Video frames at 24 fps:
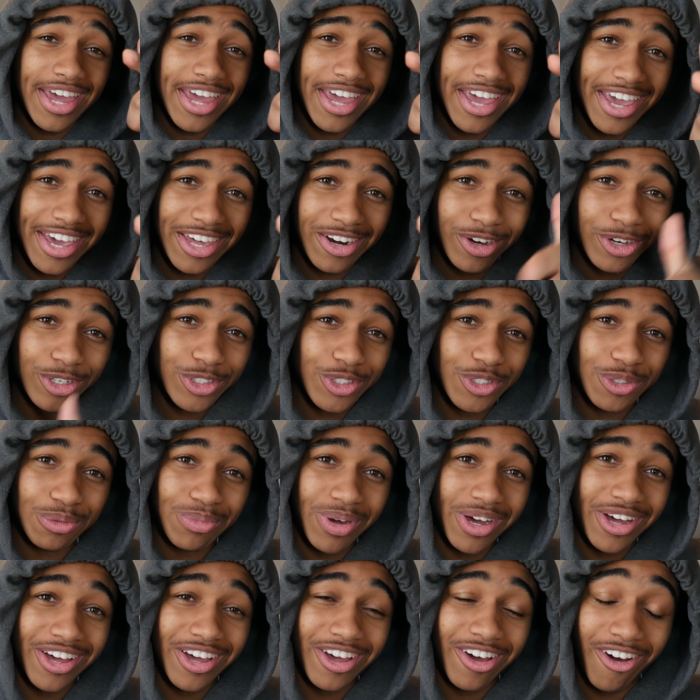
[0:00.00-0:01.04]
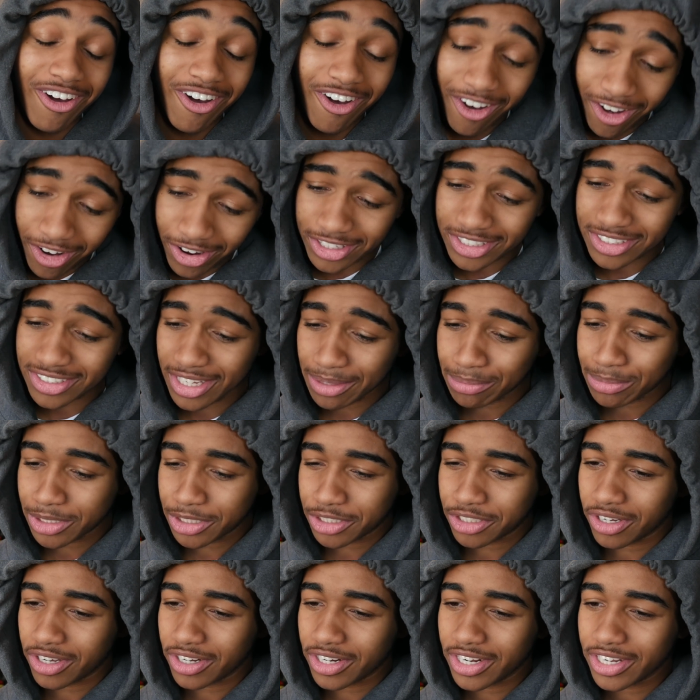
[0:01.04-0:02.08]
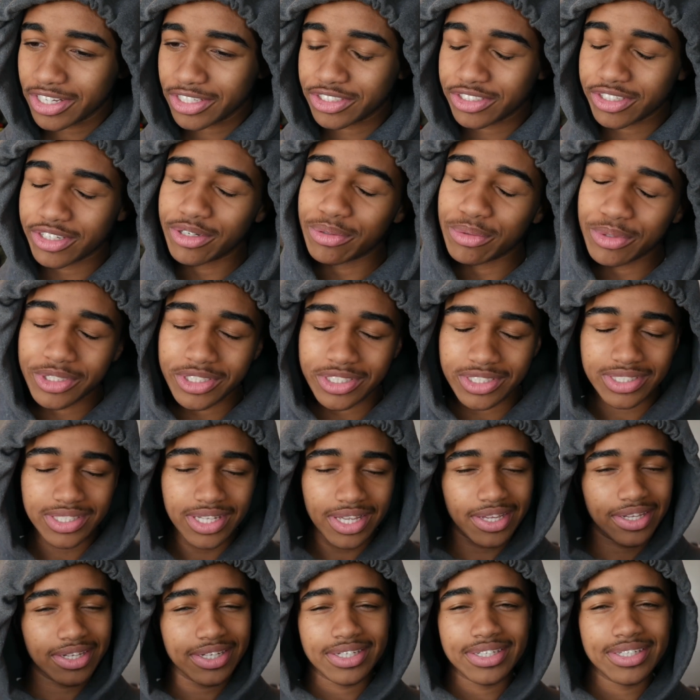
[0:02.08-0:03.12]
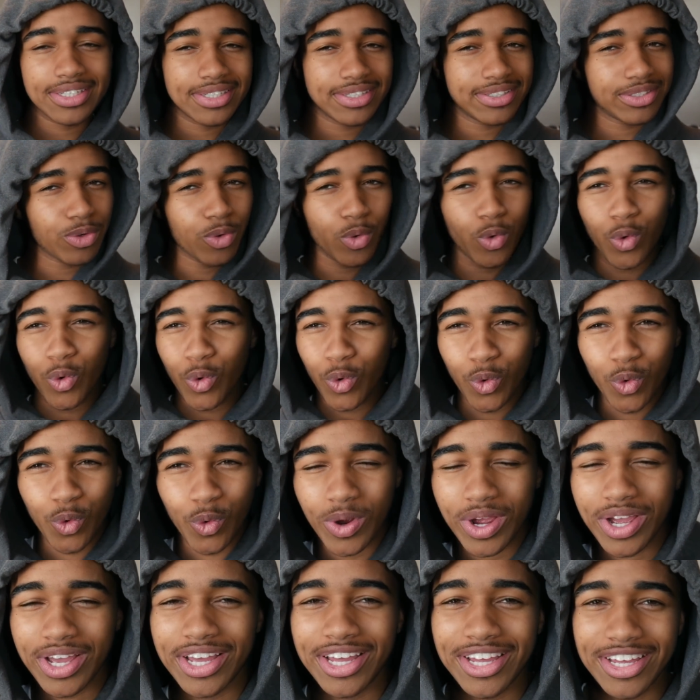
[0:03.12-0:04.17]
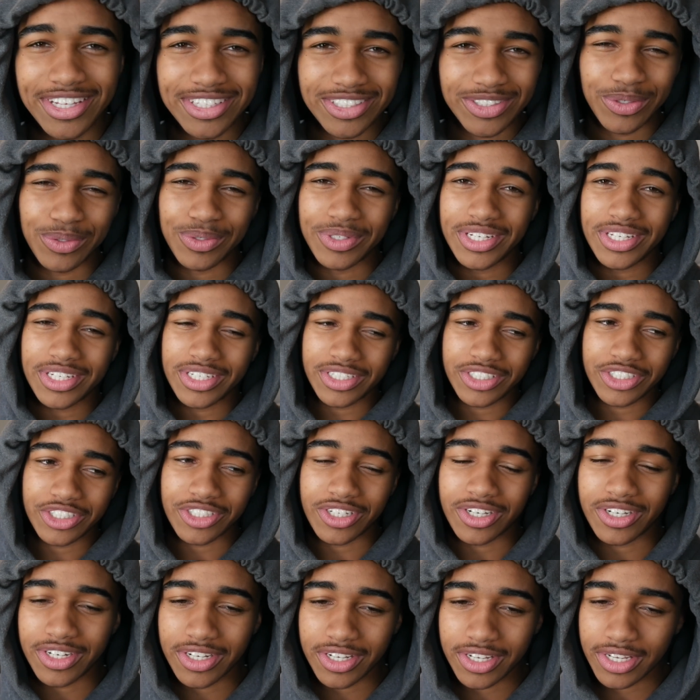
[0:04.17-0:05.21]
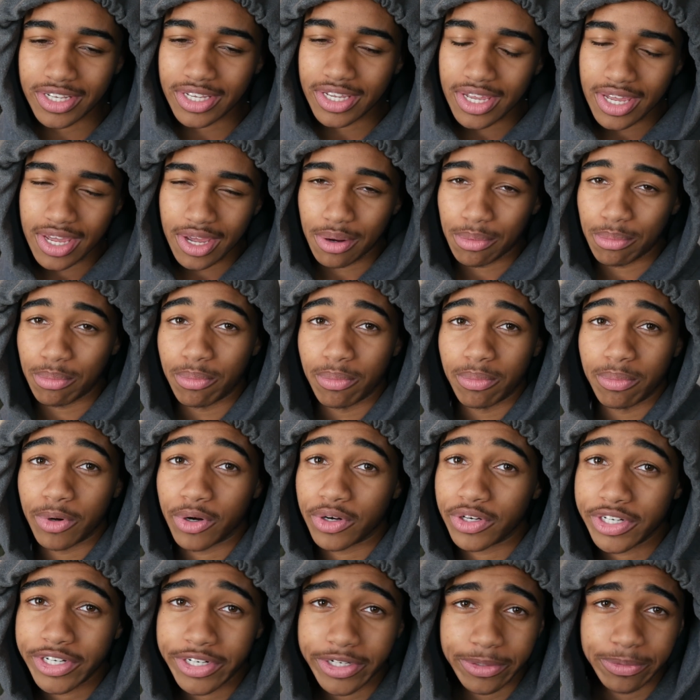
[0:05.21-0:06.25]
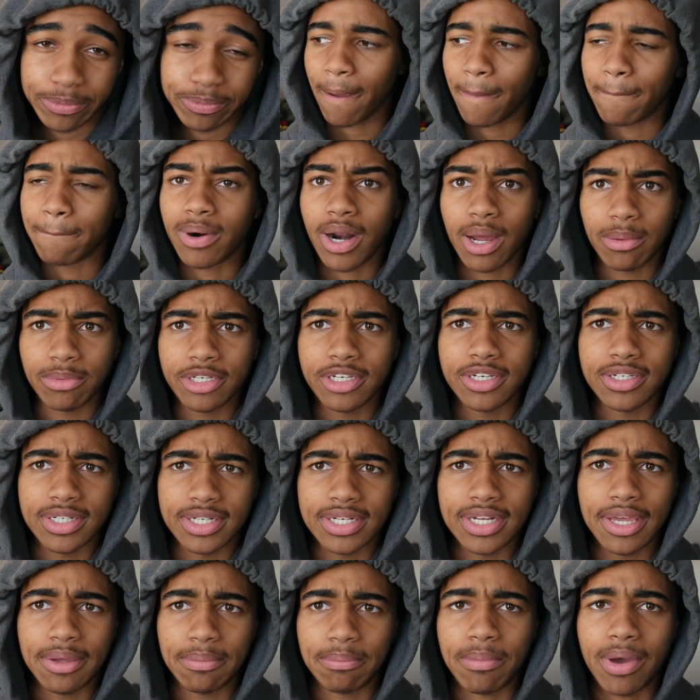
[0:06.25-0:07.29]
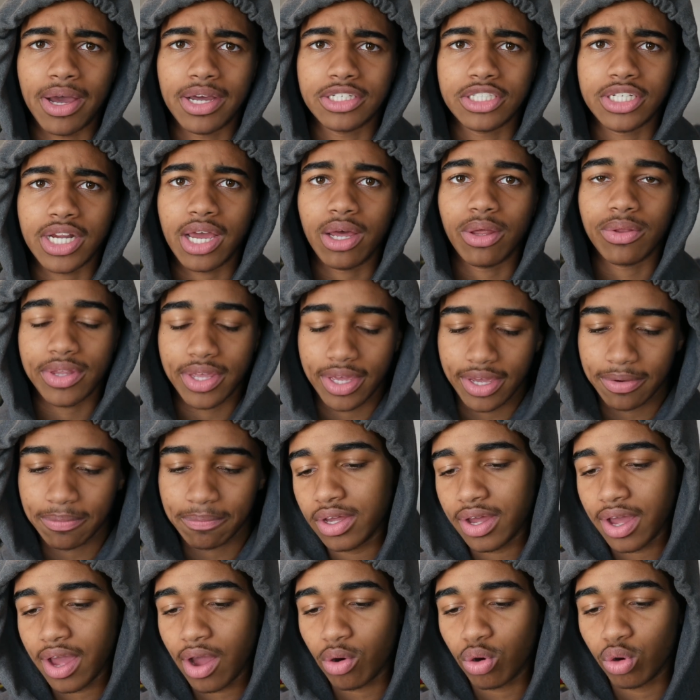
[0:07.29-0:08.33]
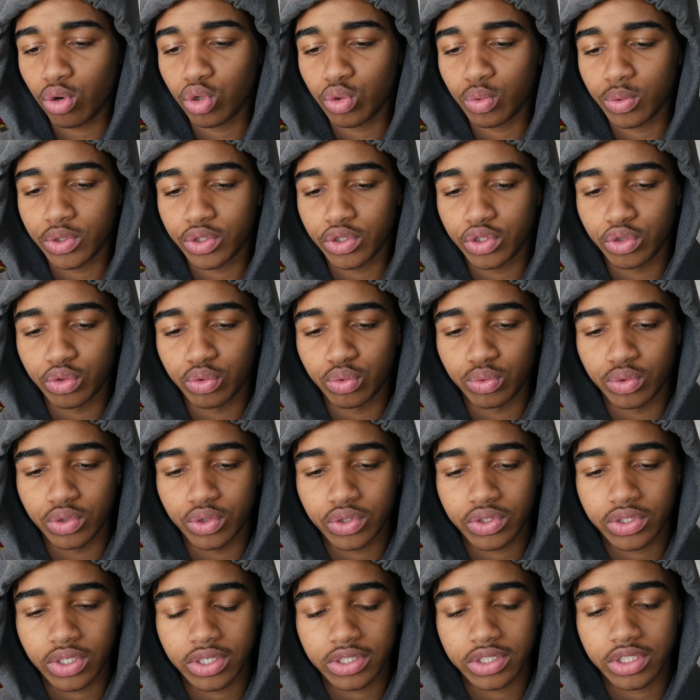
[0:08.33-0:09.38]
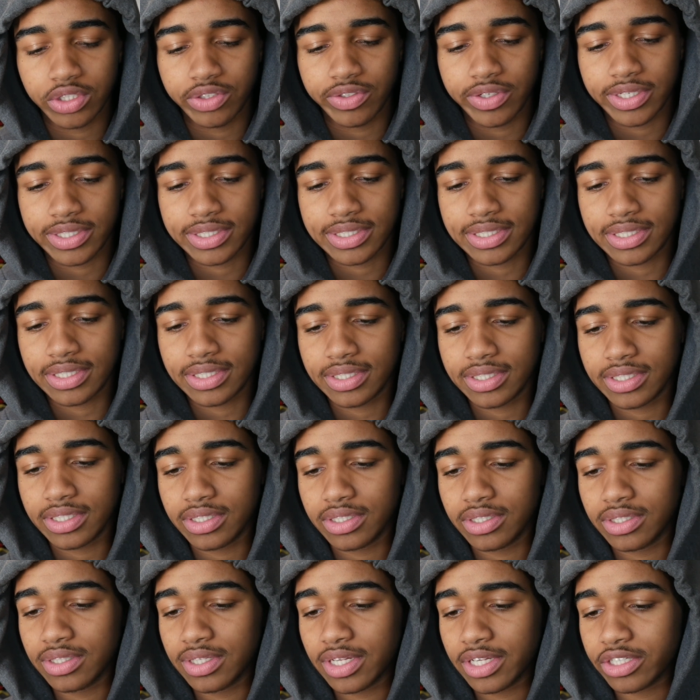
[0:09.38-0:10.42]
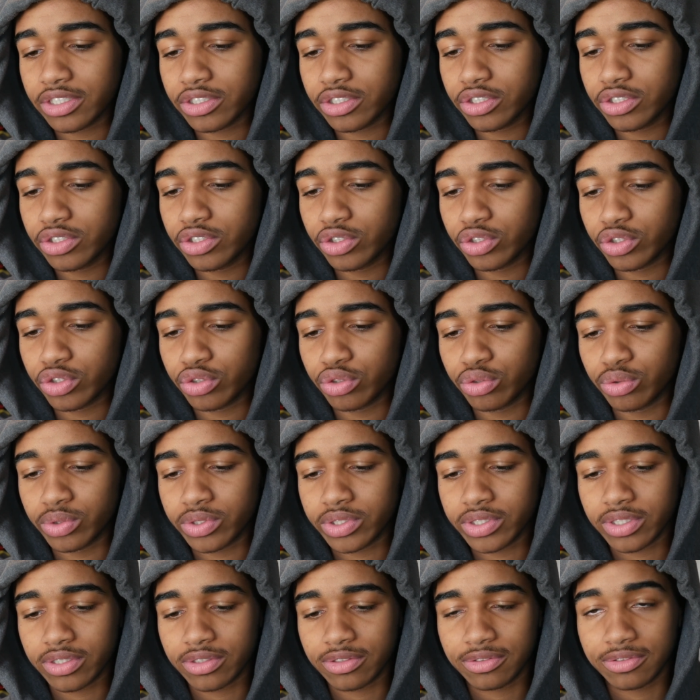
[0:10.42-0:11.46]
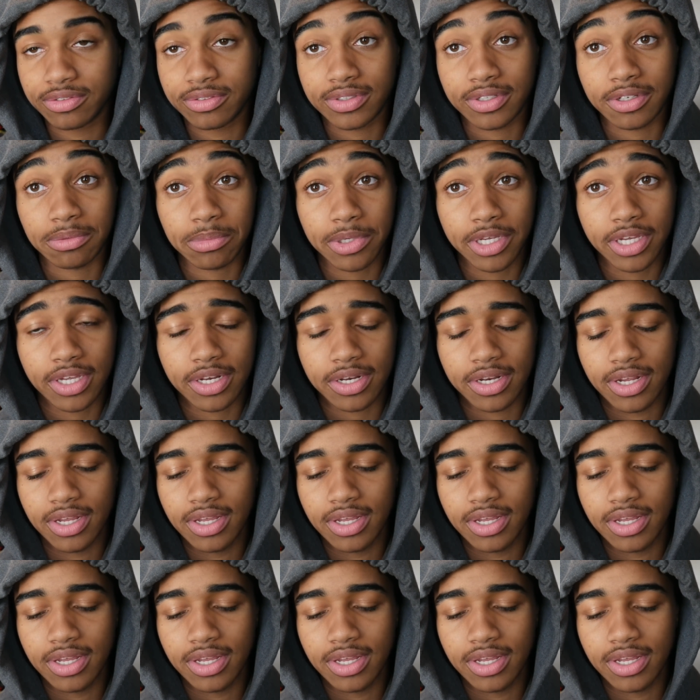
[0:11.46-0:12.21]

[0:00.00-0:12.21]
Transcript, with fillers: and also my aunt's name is Sade, so it was just like, whew. so Nia Sade Bernier. I'm probably gonna name my child that. How old were you when you started to dress like your true self, a man?